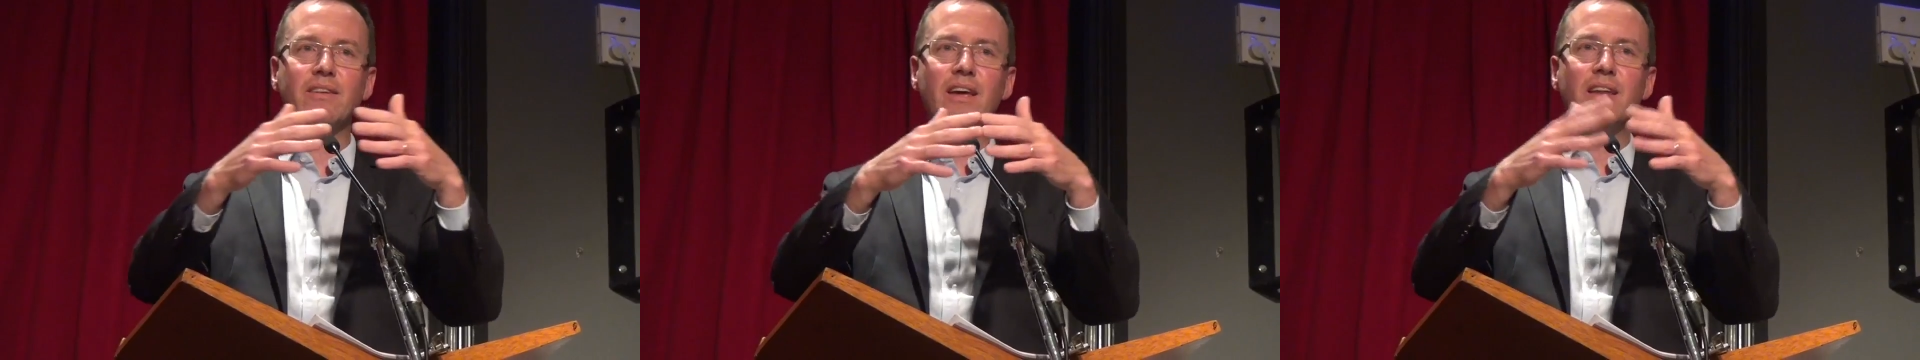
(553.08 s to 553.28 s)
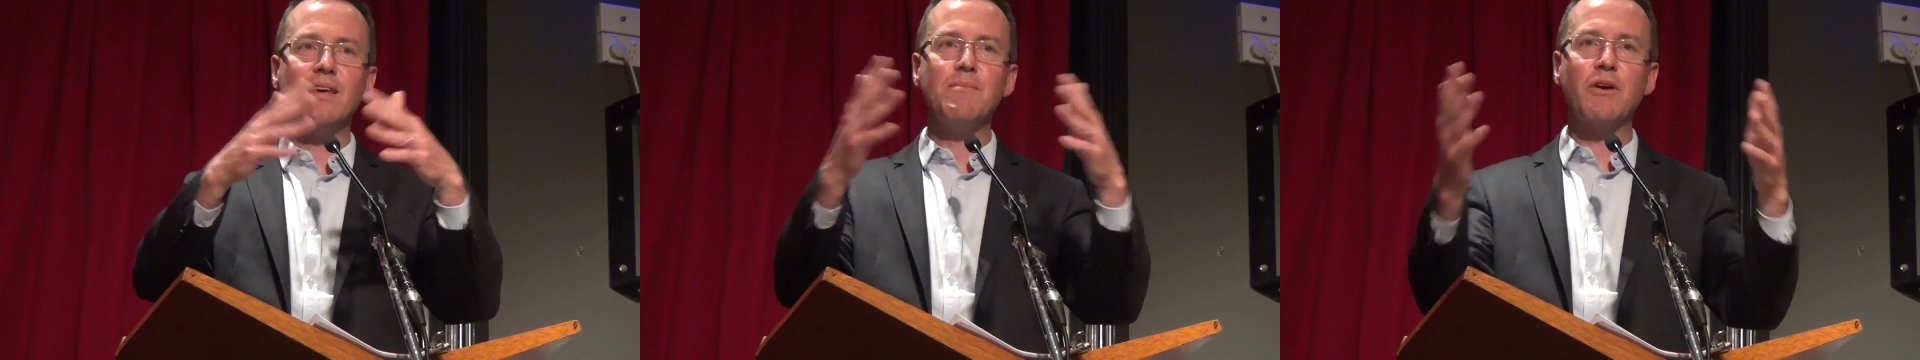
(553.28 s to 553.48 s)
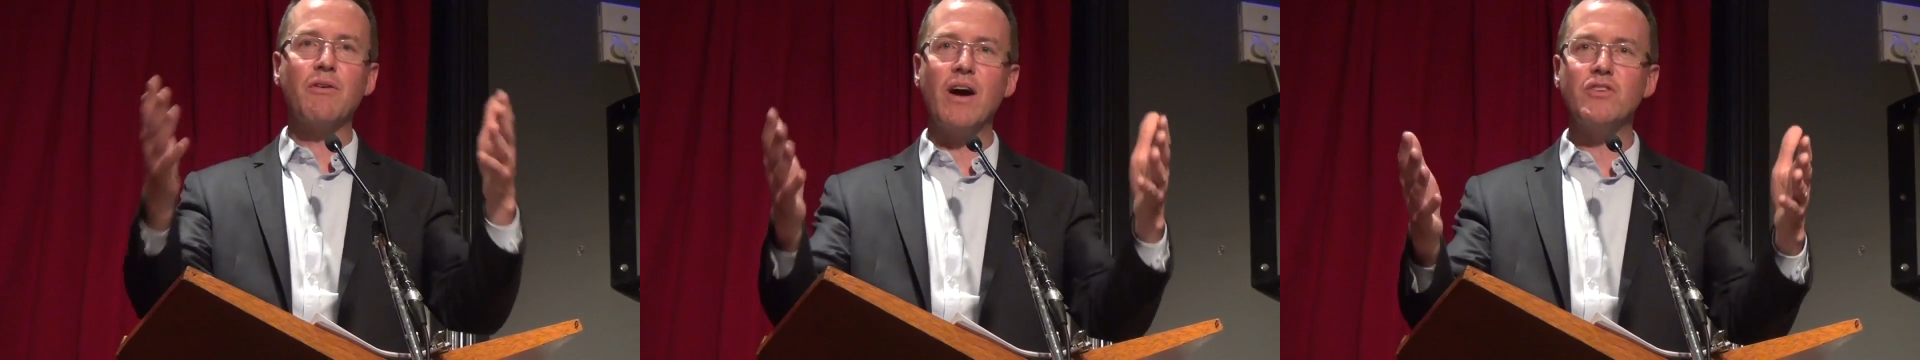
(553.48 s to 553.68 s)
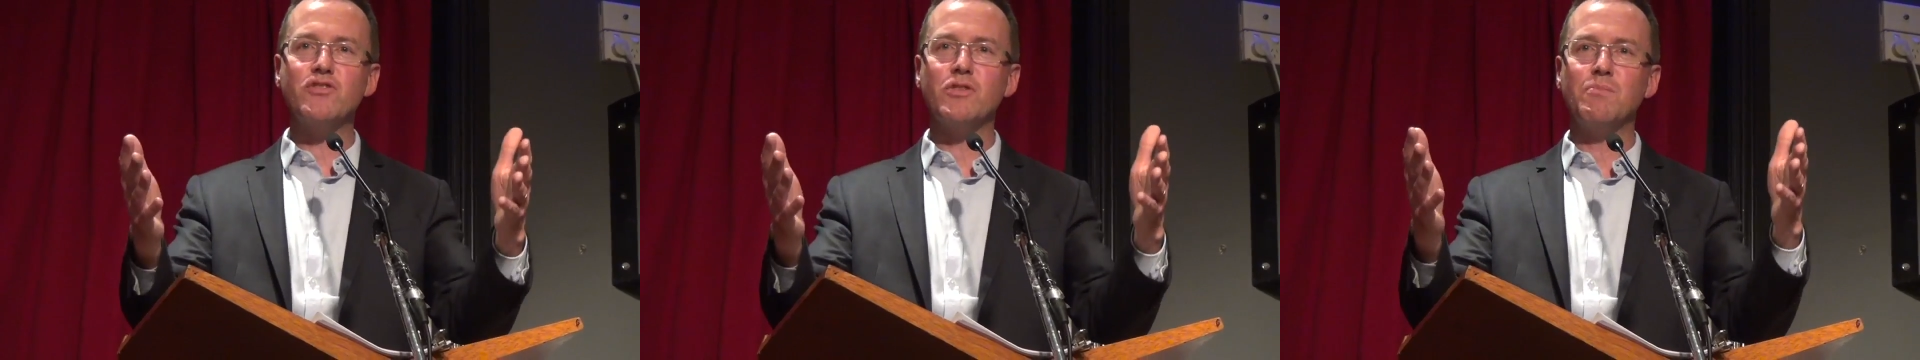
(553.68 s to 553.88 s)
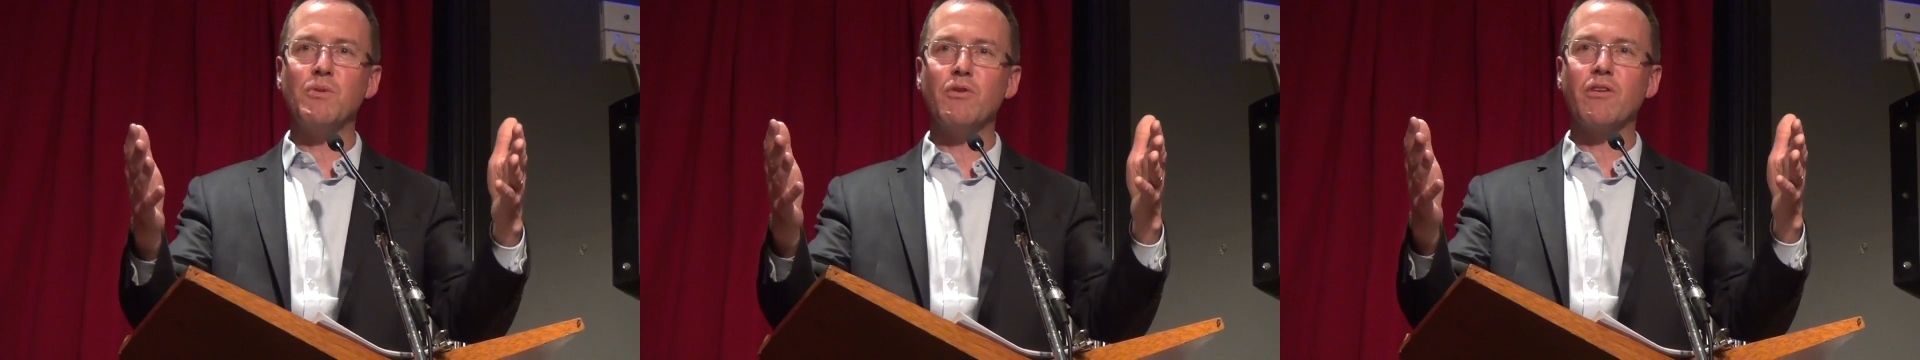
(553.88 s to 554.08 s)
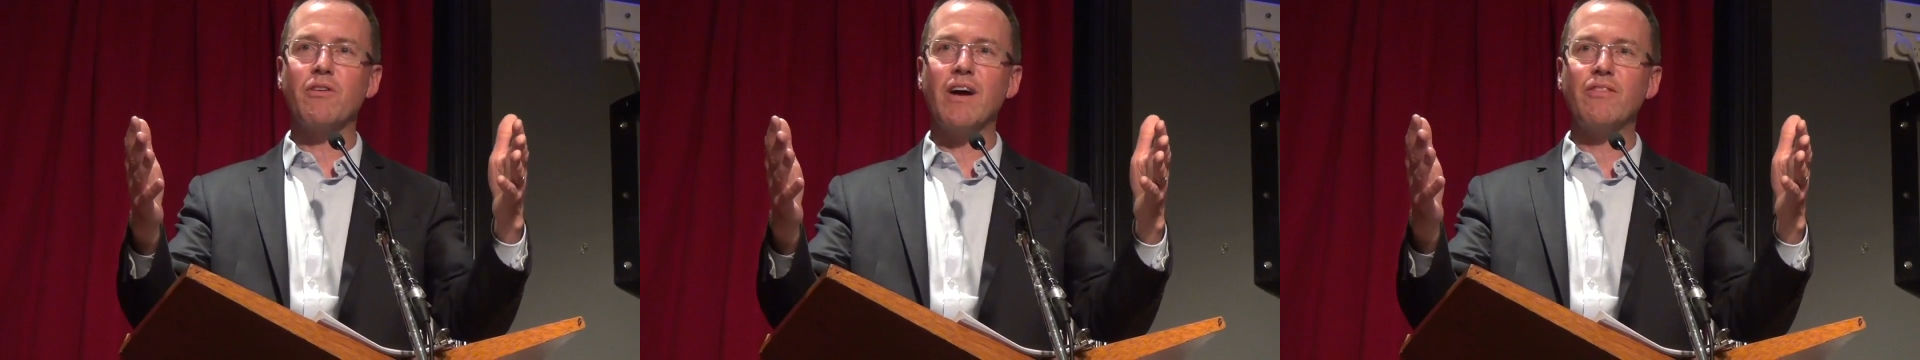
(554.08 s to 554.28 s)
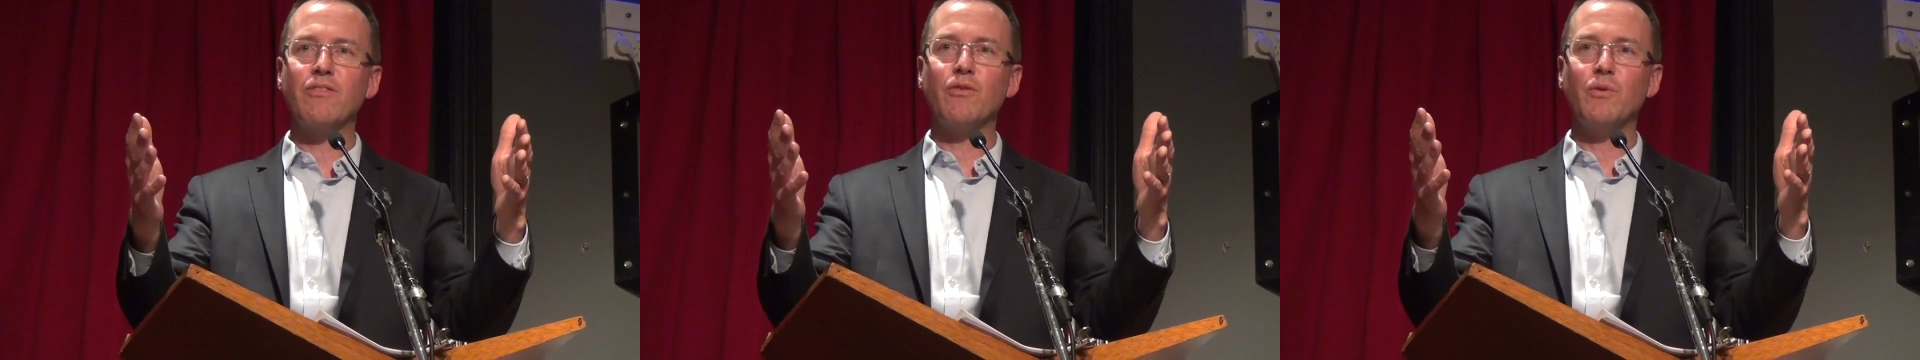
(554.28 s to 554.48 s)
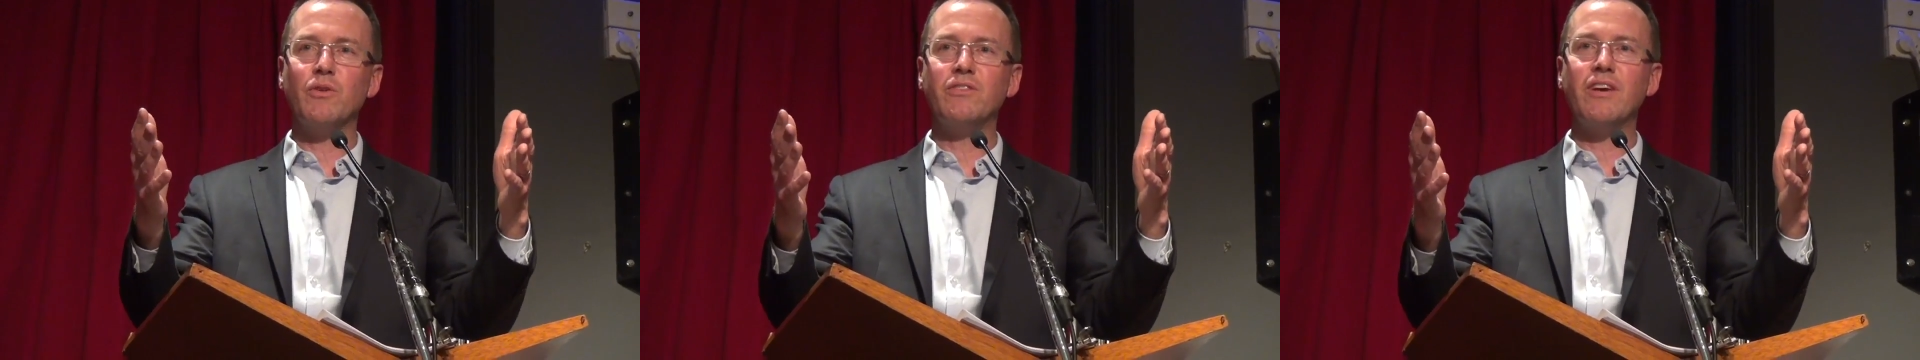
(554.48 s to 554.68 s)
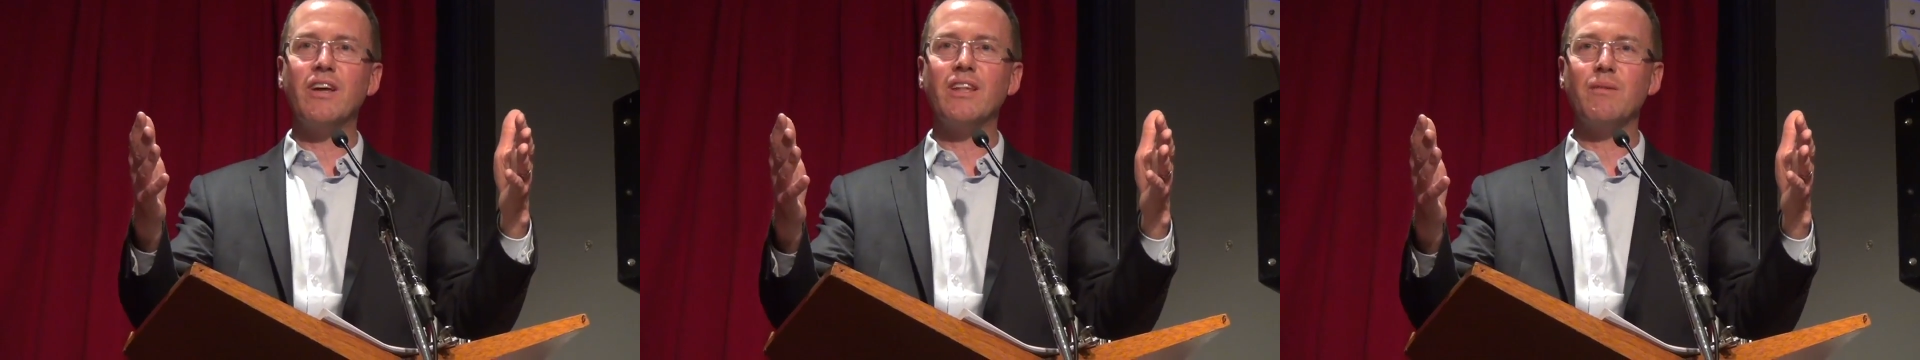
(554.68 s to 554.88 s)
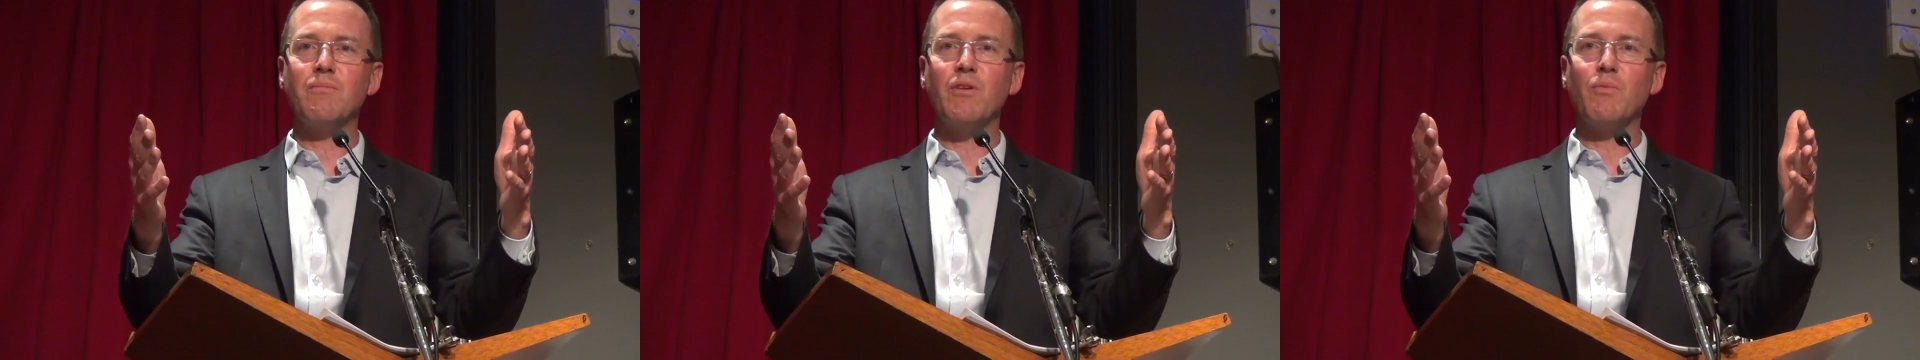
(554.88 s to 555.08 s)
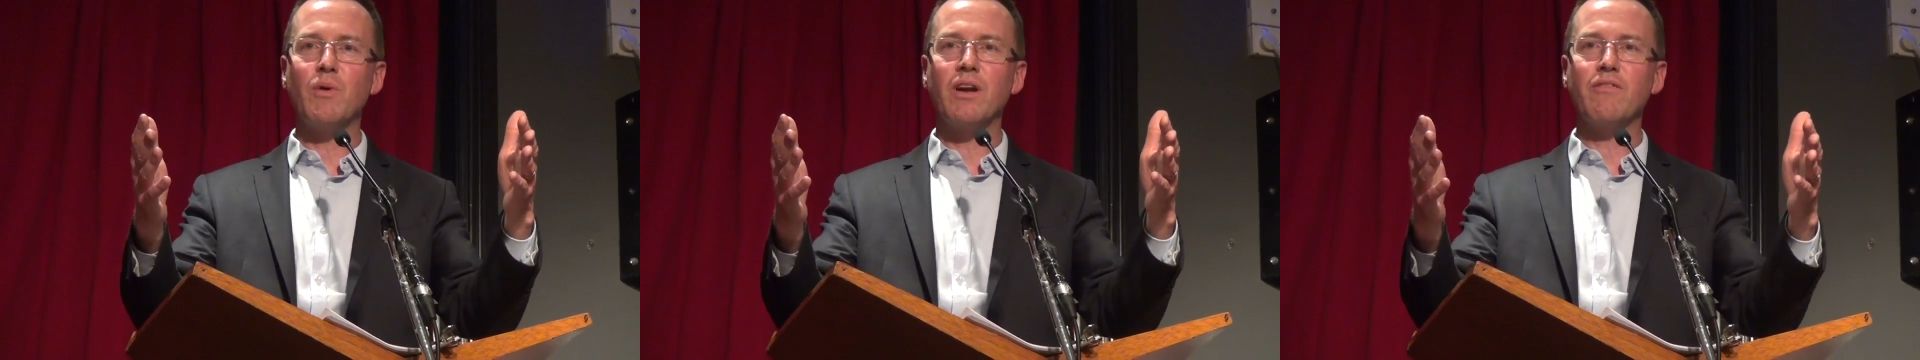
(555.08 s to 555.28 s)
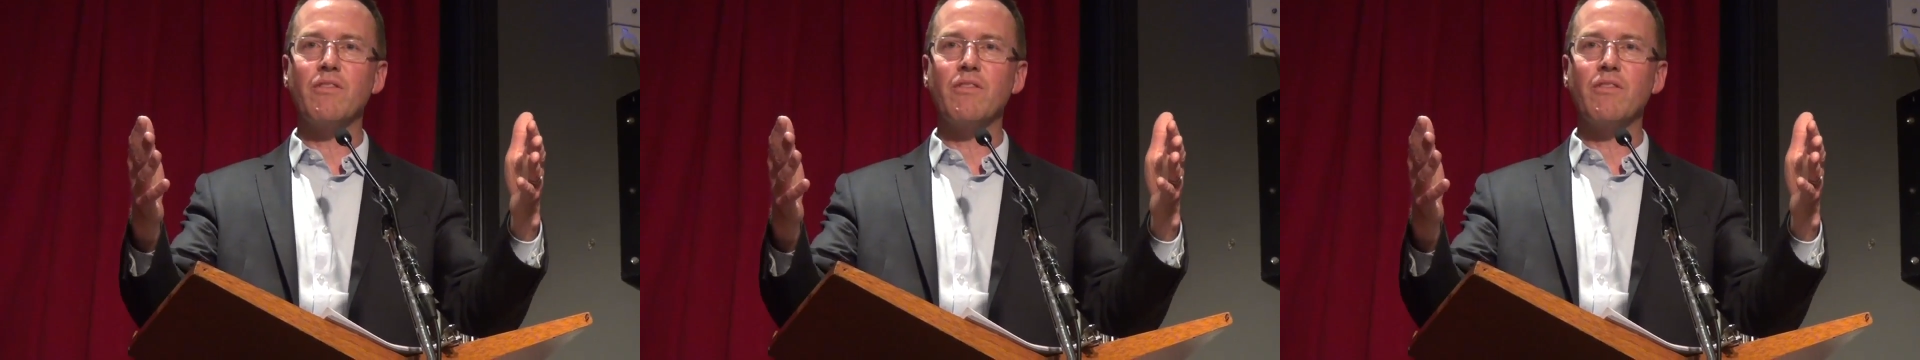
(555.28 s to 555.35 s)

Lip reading: immigration bureaucrats who are dealing with one